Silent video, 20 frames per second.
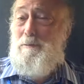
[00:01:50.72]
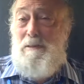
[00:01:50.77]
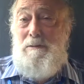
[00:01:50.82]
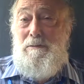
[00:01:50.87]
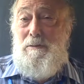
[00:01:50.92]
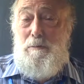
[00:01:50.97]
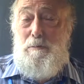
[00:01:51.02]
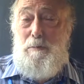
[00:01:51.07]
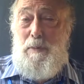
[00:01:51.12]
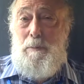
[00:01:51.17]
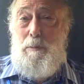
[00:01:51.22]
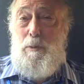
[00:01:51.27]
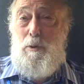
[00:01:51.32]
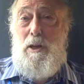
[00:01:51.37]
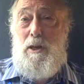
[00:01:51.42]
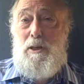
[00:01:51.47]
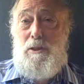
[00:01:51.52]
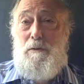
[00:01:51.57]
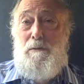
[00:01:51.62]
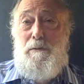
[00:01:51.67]
If people
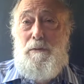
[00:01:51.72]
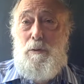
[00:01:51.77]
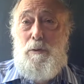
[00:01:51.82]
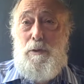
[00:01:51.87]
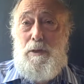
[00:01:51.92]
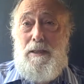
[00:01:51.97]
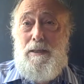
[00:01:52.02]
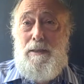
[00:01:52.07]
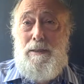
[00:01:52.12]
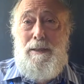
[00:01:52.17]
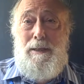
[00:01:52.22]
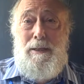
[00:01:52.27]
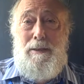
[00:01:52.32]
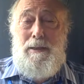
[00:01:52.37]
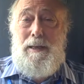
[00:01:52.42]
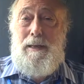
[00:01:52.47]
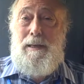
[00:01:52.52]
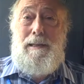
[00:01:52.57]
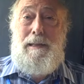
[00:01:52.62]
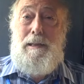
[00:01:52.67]
can't afford it,
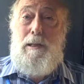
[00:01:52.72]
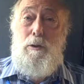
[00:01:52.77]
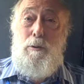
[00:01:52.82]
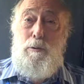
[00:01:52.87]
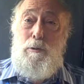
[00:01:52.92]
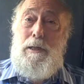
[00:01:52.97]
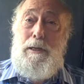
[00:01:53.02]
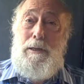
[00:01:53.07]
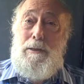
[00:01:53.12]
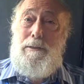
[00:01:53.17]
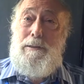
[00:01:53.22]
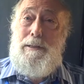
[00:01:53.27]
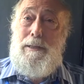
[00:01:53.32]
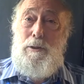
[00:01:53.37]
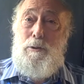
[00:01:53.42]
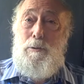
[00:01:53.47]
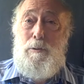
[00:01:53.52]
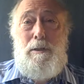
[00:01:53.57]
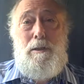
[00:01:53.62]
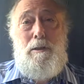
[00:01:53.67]
then it'll only
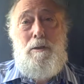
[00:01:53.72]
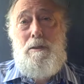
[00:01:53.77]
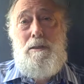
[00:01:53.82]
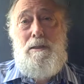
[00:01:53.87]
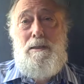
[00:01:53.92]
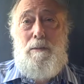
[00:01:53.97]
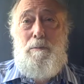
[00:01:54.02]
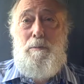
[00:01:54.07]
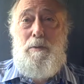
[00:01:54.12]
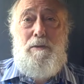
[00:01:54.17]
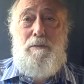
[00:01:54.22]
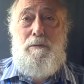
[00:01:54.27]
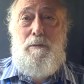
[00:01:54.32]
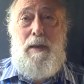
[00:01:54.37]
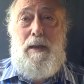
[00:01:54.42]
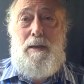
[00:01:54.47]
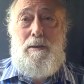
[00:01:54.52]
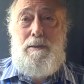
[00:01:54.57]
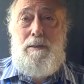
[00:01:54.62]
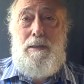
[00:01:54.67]
continue as long as somebody from
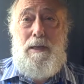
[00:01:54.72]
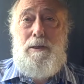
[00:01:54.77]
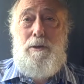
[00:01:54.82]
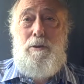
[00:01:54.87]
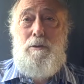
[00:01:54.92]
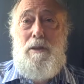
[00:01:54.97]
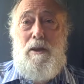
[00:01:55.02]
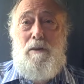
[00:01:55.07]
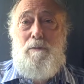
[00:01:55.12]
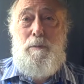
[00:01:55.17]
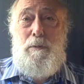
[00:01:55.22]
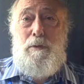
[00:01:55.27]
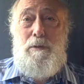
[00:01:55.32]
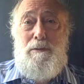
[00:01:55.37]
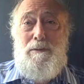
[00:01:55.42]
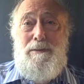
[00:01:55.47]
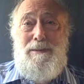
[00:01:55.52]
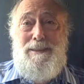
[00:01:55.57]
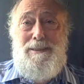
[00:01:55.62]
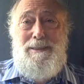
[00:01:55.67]
outside or government
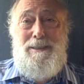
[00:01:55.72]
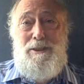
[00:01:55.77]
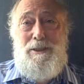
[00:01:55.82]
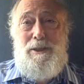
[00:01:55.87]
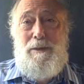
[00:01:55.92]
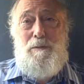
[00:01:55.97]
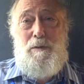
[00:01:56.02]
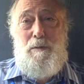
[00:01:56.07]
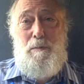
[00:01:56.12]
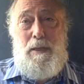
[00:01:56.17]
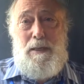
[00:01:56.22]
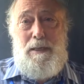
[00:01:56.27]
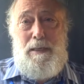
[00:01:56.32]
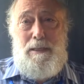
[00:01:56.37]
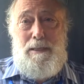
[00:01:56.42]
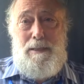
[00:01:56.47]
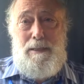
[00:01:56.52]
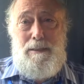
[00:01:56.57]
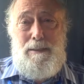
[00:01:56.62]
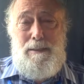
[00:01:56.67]
shoves some
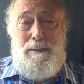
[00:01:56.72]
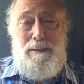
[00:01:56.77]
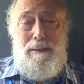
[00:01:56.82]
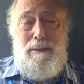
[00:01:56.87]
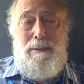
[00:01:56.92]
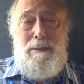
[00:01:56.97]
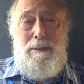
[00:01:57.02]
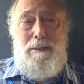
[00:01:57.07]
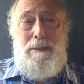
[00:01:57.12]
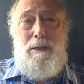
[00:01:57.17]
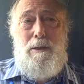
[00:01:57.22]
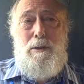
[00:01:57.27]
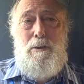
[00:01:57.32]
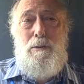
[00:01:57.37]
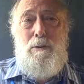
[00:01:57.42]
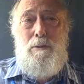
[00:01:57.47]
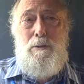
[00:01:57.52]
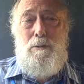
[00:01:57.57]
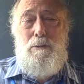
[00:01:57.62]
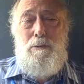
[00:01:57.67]
money in.
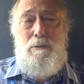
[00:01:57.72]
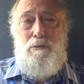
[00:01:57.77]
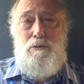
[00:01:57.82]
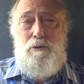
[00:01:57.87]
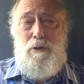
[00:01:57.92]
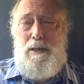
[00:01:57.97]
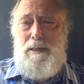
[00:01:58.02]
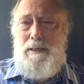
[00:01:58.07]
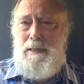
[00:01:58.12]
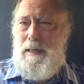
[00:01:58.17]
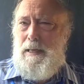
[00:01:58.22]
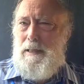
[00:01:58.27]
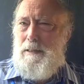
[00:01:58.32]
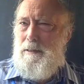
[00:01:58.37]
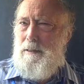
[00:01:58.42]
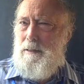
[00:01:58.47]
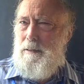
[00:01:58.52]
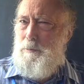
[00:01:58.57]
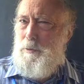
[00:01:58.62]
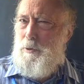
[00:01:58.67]
So trying to get
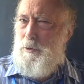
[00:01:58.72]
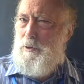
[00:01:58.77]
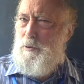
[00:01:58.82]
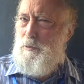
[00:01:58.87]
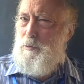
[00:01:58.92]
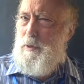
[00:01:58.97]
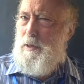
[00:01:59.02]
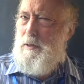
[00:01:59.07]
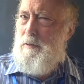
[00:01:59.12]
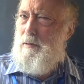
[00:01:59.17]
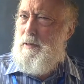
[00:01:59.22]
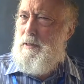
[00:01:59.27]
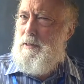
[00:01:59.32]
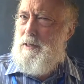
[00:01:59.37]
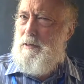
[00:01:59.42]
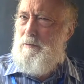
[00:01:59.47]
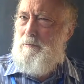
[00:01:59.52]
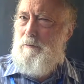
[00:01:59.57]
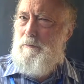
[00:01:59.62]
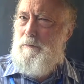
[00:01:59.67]
to the point where things
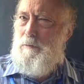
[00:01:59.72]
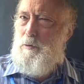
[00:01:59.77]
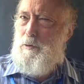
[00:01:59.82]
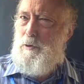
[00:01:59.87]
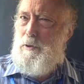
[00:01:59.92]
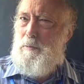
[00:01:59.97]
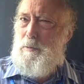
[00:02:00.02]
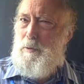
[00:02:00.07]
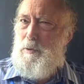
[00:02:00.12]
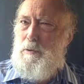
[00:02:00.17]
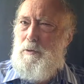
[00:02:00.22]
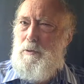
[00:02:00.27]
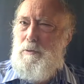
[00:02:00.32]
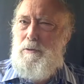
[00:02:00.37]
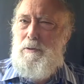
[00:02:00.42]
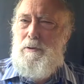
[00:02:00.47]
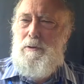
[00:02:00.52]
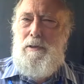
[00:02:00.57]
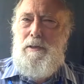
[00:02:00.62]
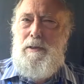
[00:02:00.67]
are affordable
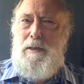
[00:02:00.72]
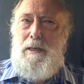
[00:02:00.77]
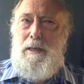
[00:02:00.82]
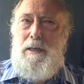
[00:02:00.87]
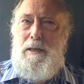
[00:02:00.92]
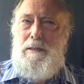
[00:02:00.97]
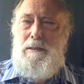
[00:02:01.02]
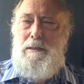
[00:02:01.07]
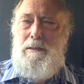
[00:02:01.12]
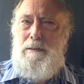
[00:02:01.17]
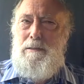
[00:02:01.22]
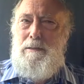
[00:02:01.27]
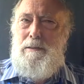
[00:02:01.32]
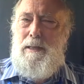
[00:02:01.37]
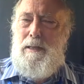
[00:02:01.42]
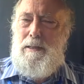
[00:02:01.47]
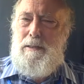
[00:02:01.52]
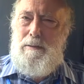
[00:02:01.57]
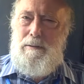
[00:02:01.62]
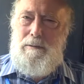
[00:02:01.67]

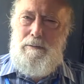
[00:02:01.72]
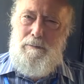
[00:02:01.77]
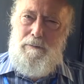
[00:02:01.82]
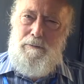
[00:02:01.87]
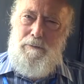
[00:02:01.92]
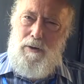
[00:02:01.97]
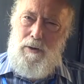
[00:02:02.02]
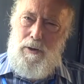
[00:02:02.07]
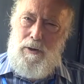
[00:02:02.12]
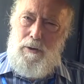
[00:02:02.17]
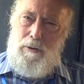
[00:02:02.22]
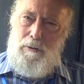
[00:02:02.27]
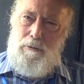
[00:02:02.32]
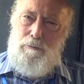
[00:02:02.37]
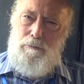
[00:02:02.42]
doesn't follow